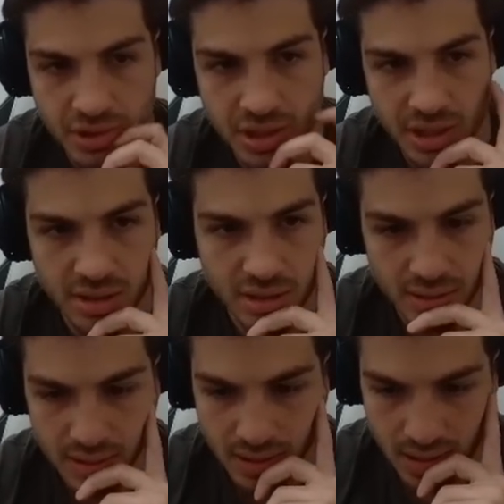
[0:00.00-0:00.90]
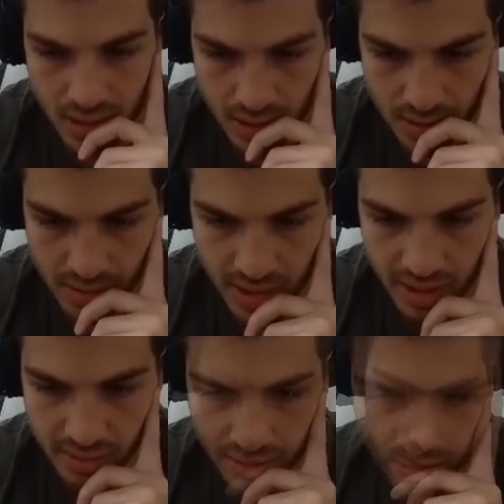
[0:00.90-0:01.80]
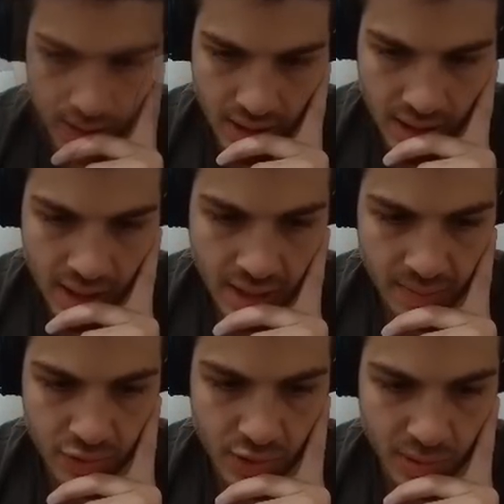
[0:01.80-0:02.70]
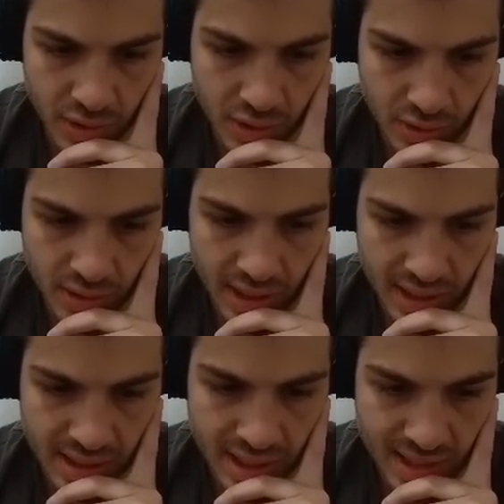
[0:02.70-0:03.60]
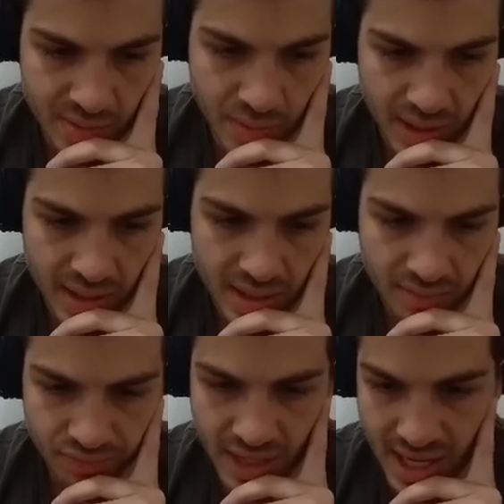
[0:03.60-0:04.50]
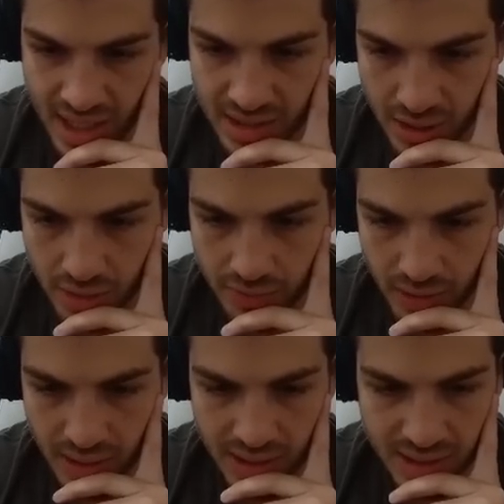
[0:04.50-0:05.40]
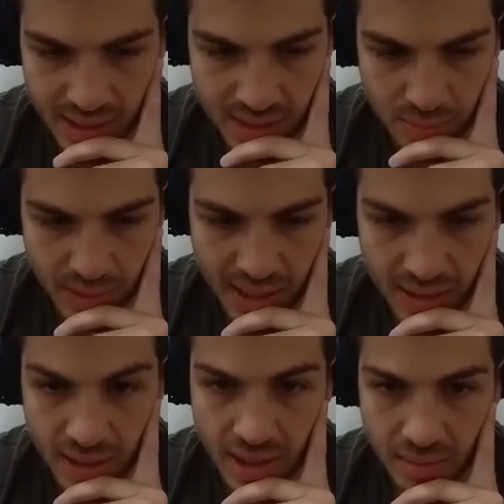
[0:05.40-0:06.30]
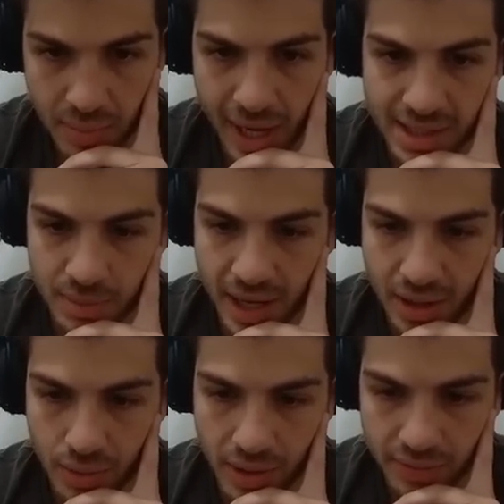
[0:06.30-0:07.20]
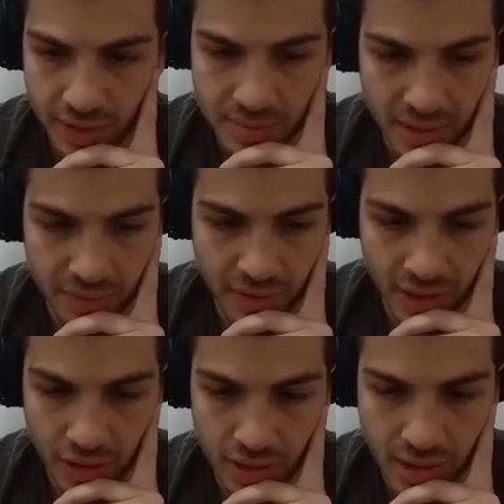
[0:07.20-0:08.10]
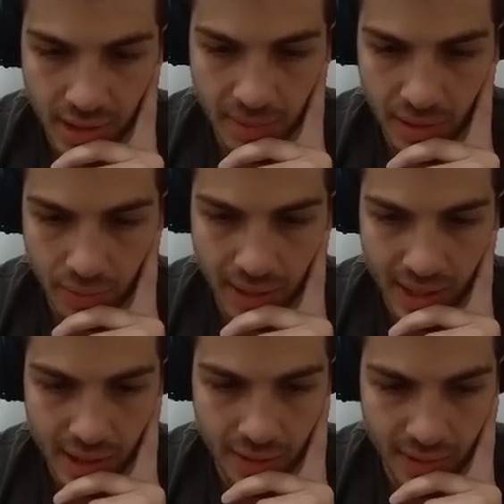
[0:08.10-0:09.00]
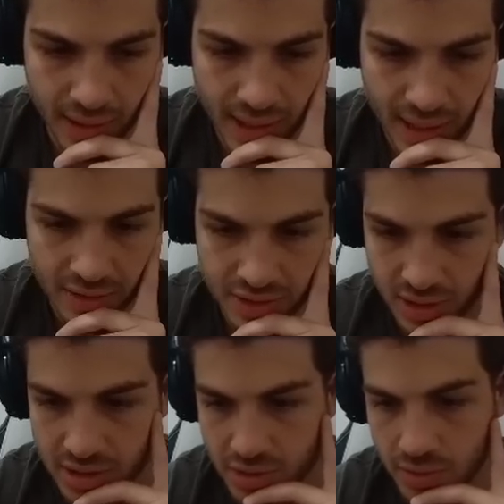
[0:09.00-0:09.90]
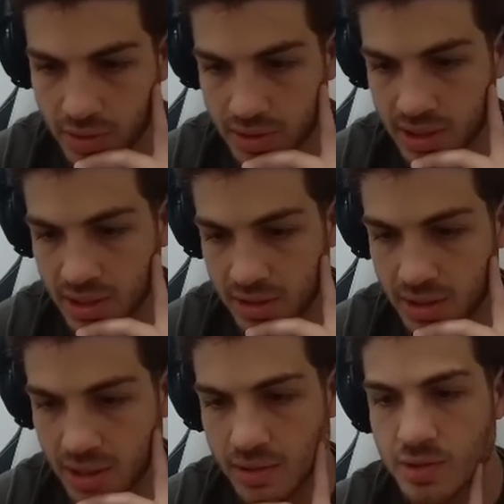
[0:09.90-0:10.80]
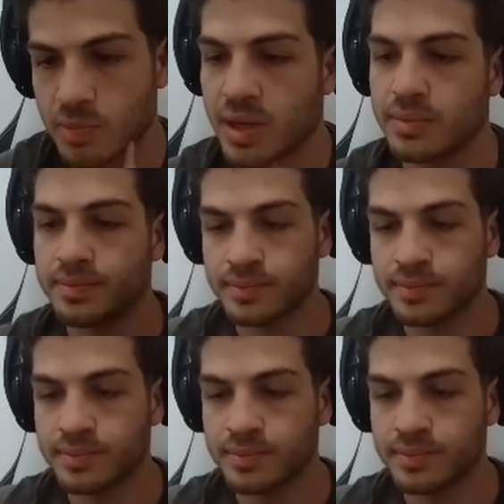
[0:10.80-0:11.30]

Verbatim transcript: G's. Take it. Should we do a nice size bet here? Yeah, let's go for a nice size bet. Back-to-back coin flips I feel like could come in right here, right now. So let's do $1,300 spin.